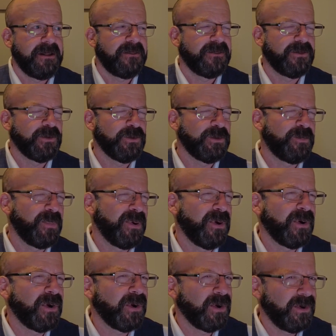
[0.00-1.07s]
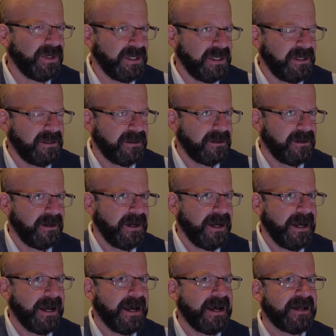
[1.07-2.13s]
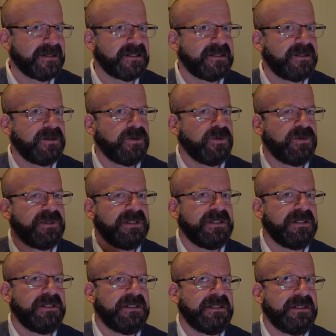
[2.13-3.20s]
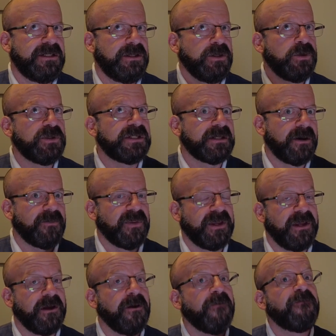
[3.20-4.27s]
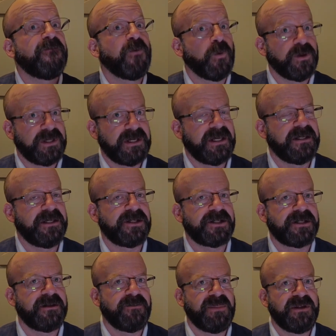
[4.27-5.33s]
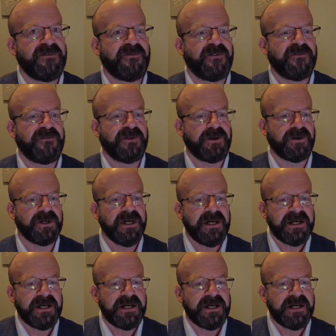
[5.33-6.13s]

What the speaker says: third party has to do something for the condition to be fulfilled.